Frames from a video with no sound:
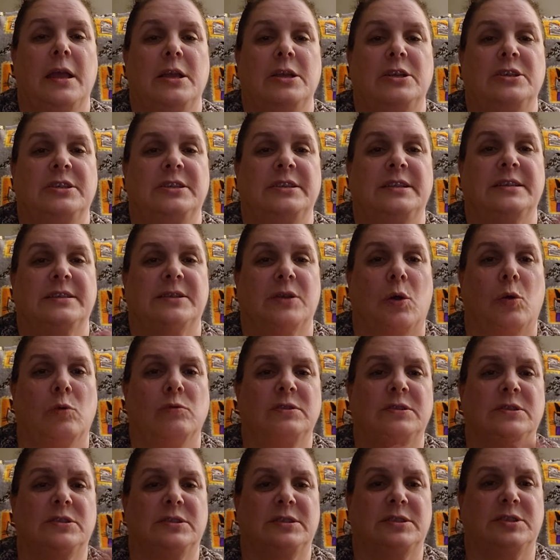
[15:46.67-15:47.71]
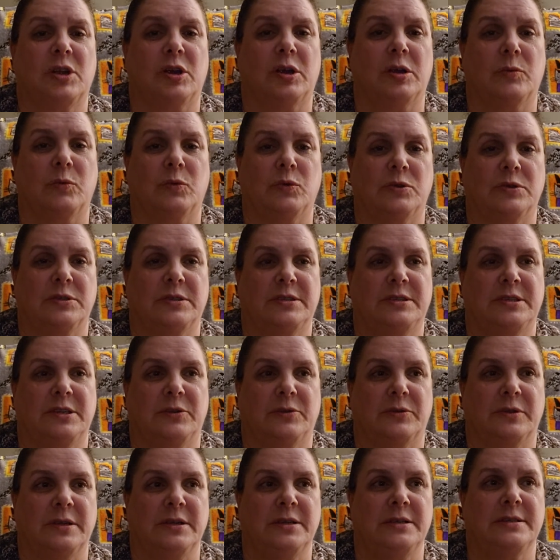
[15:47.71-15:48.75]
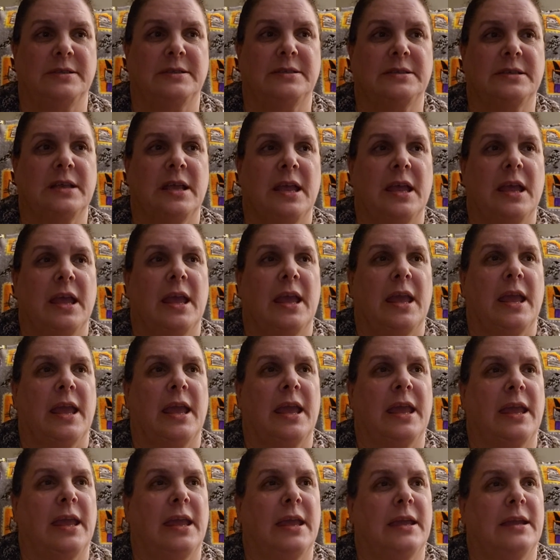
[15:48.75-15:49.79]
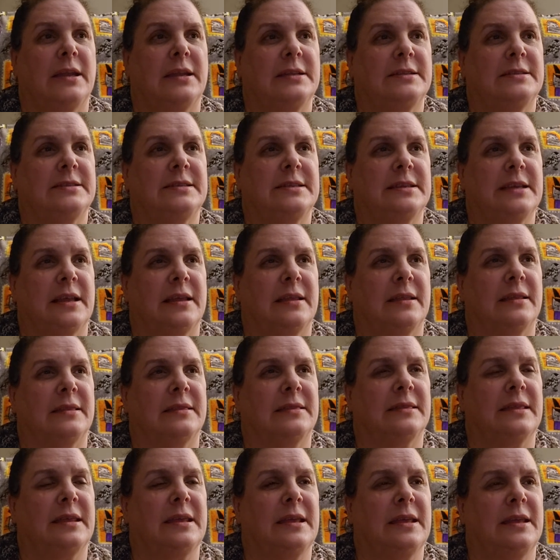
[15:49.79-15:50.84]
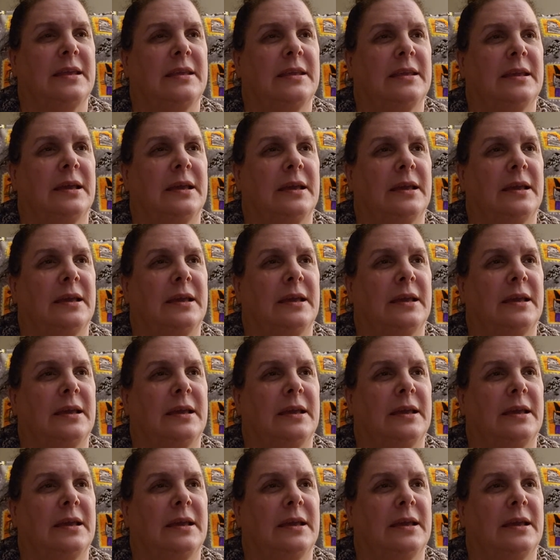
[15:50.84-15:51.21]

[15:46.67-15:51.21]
she does a whole Star Wars series, and it's, I think,